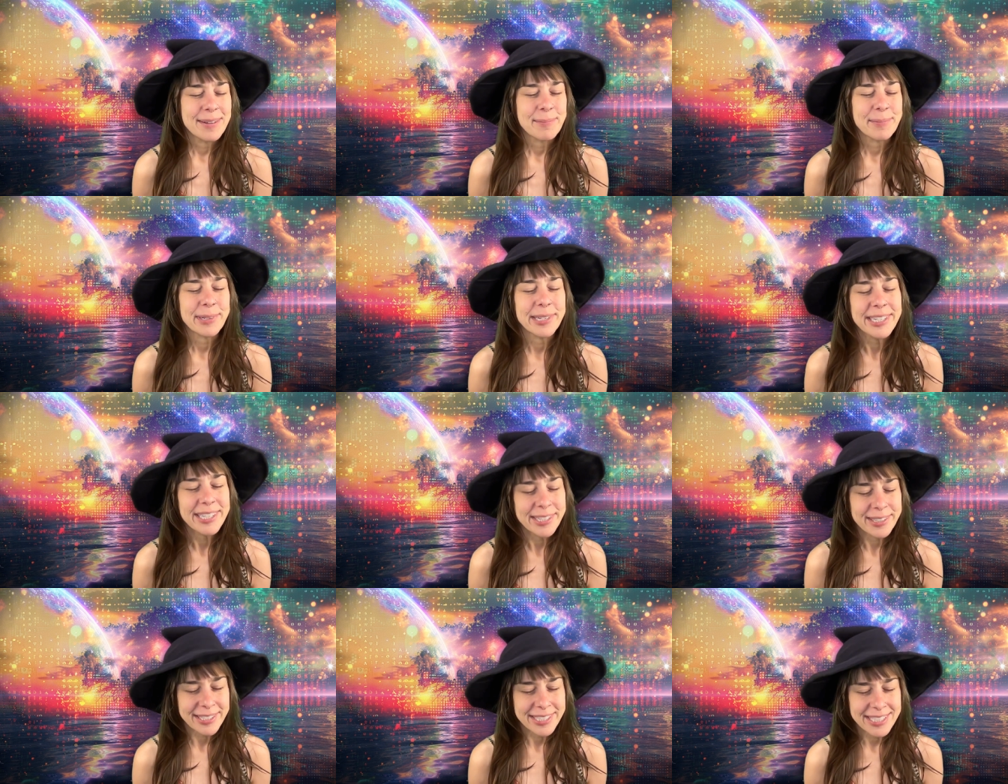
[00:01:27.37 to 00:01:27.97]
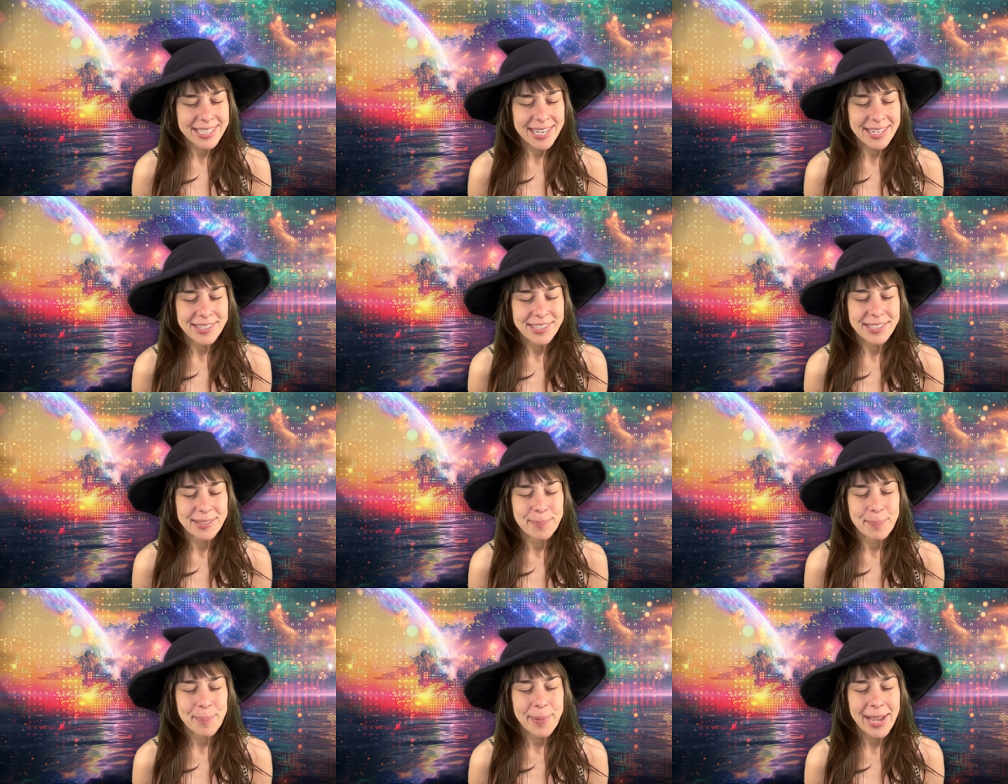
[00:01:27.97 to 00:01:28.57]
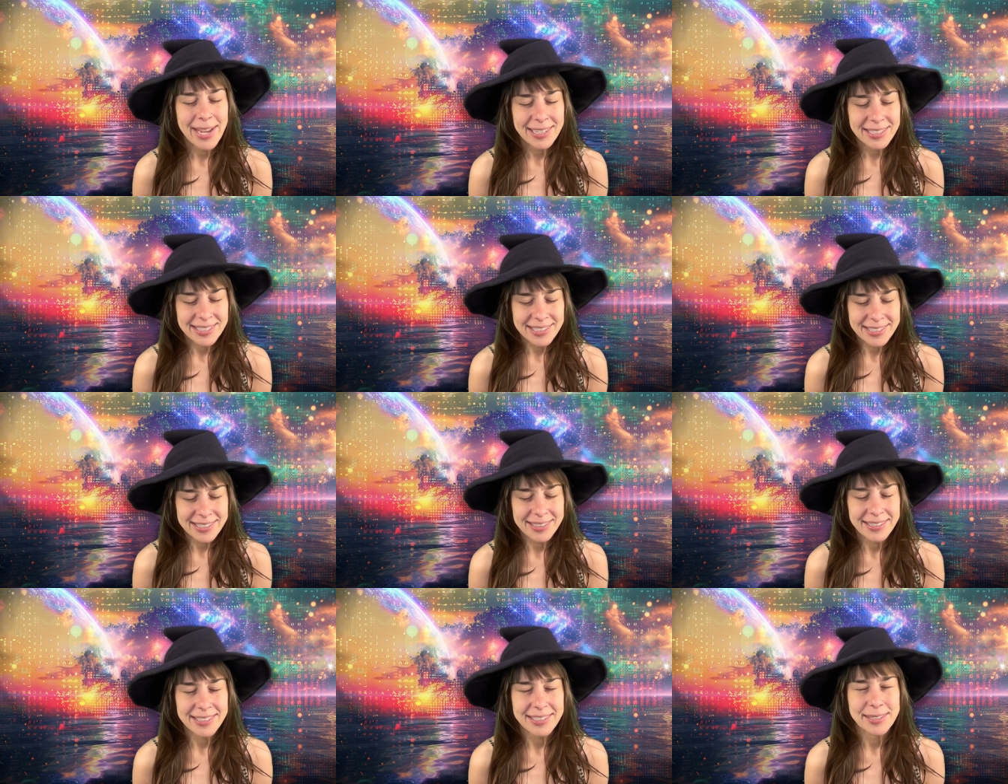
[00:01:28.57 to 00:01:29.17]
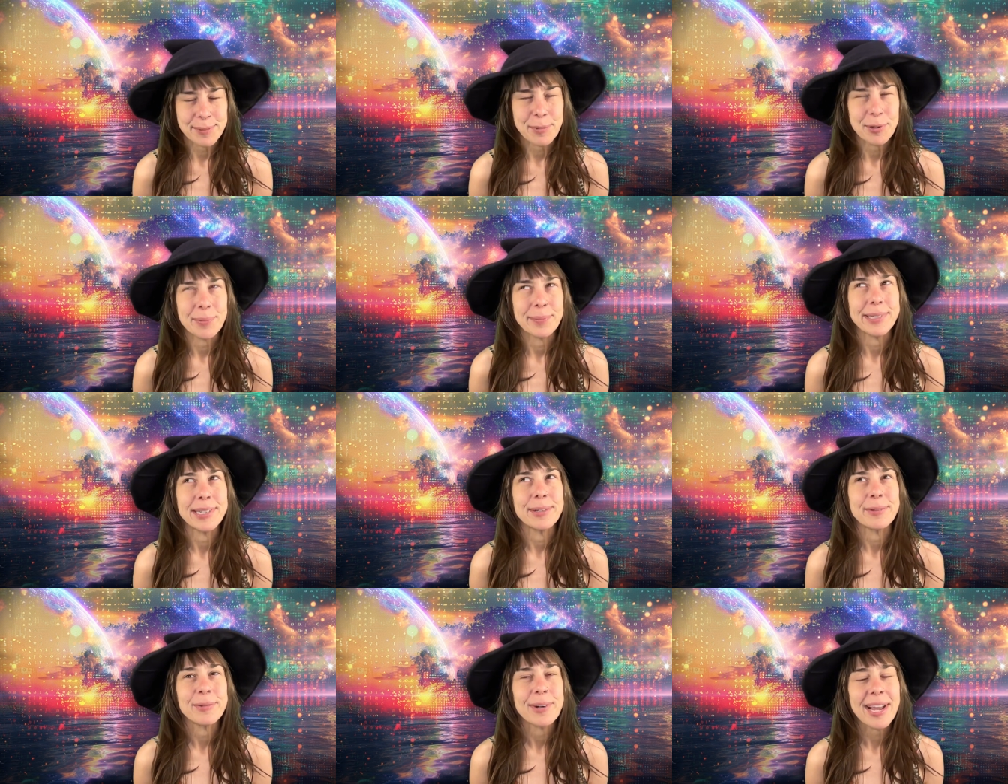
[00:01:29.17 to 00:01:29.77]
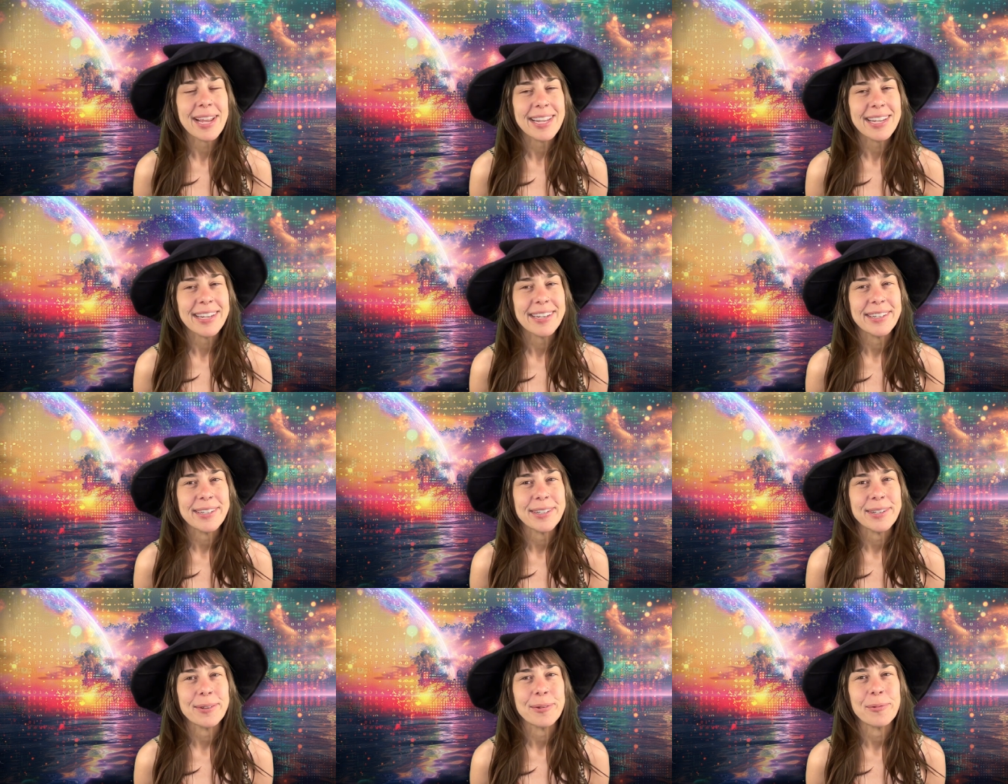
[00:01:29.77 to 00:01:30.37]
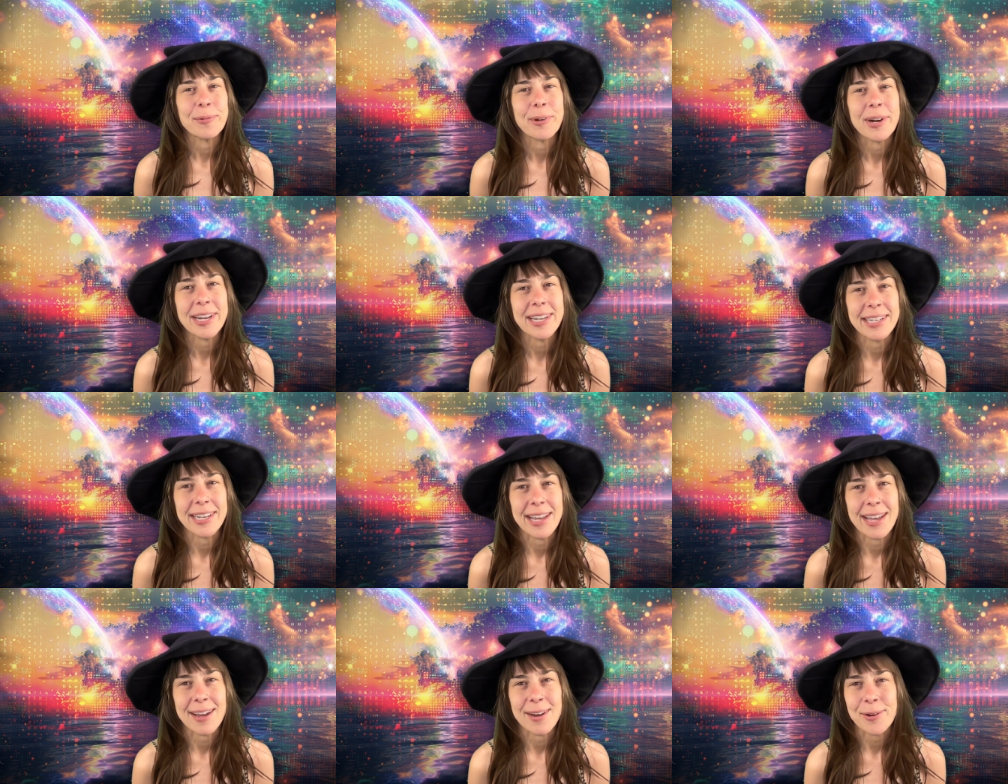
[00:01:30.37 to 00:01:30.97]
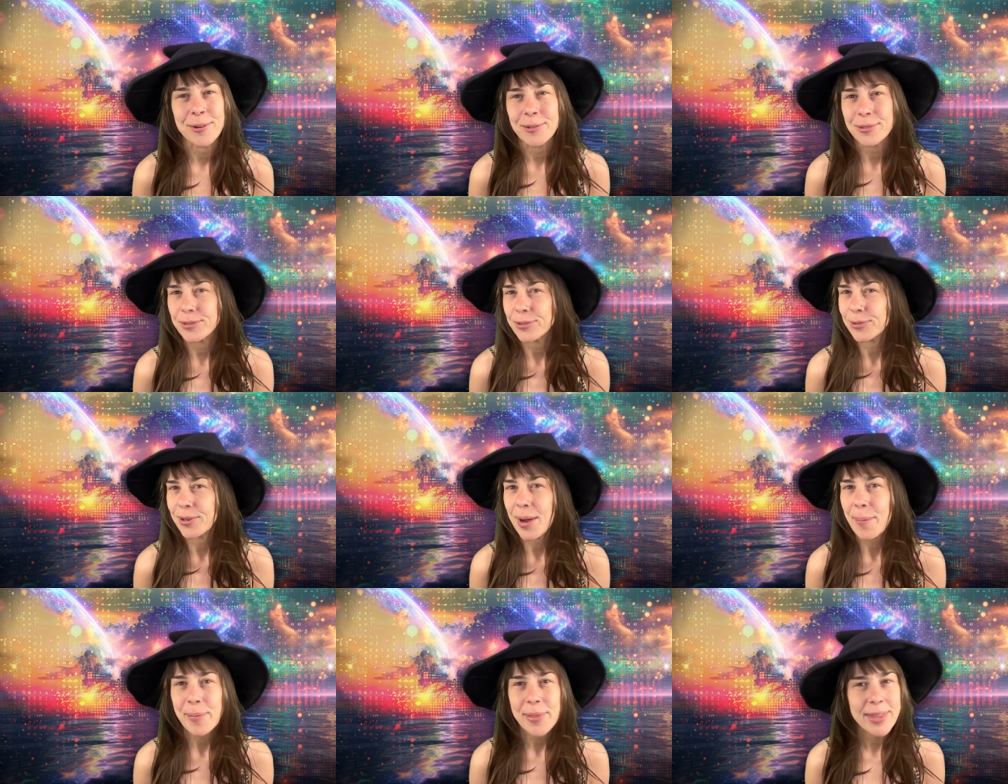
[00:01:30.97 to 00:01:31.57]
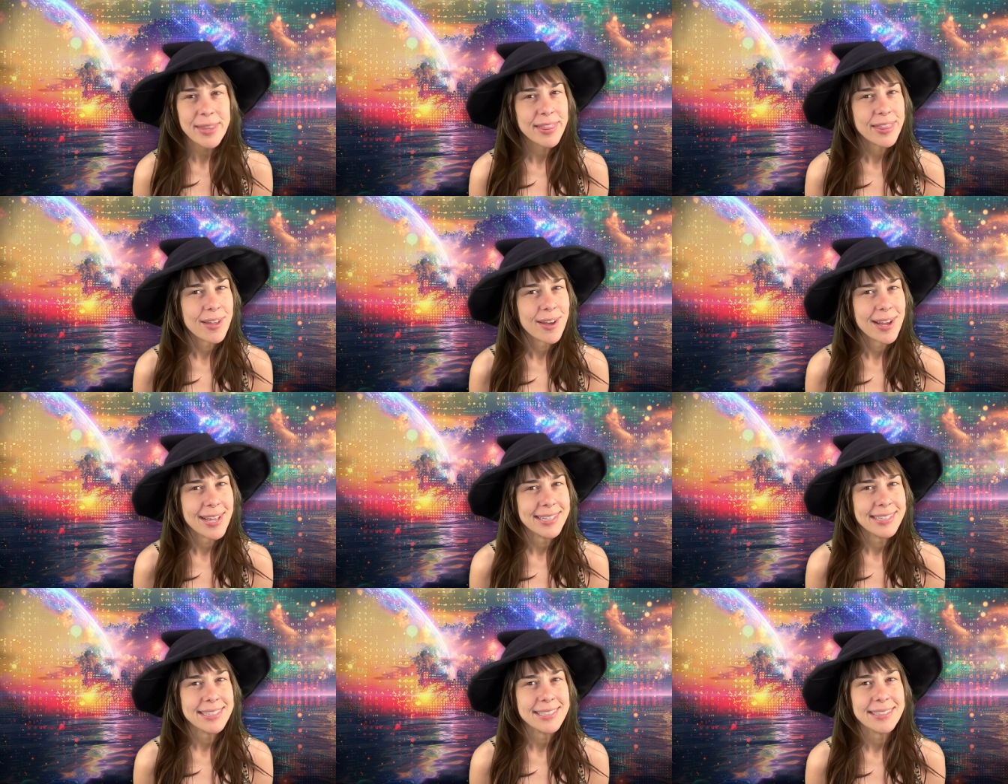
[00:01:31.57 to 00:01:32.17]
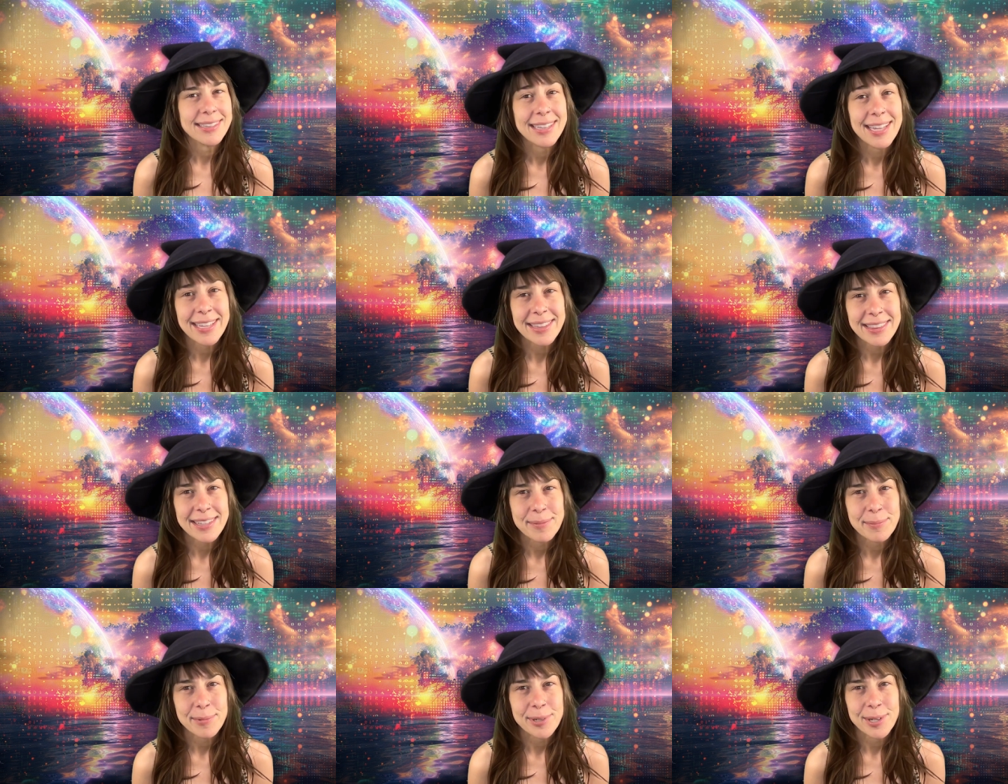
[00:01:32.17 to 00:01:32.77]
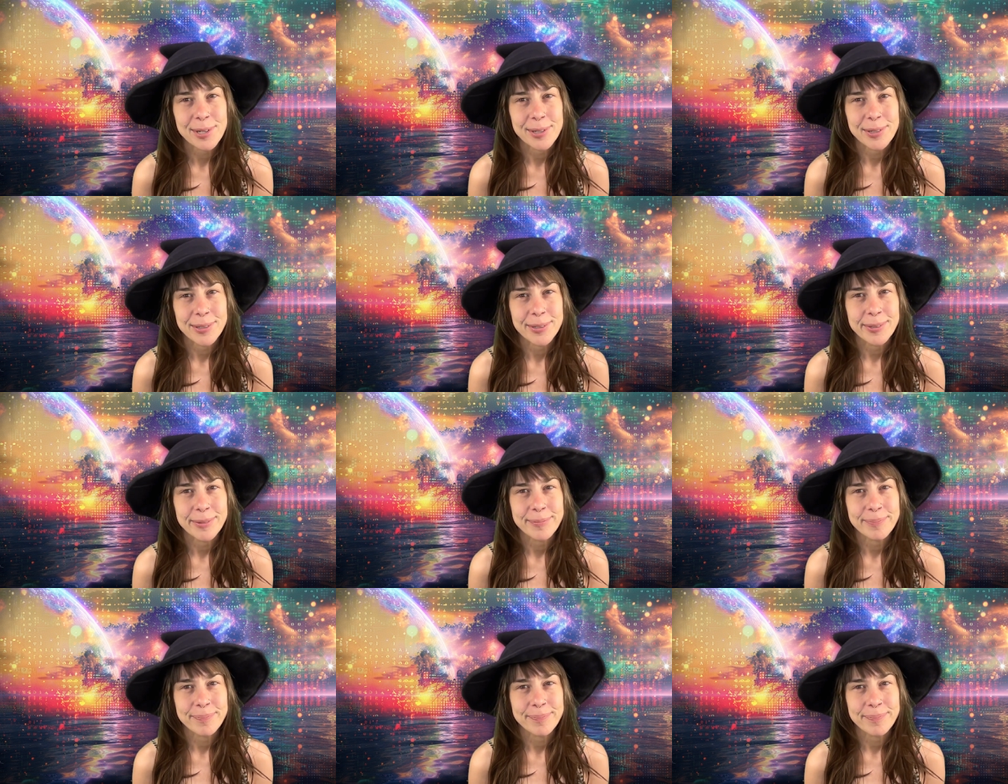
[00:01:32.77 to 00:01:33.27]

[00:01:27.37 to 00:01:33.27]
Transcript: Bring your attention back into this moment, right here, right now. Drop the thoughts, let them go.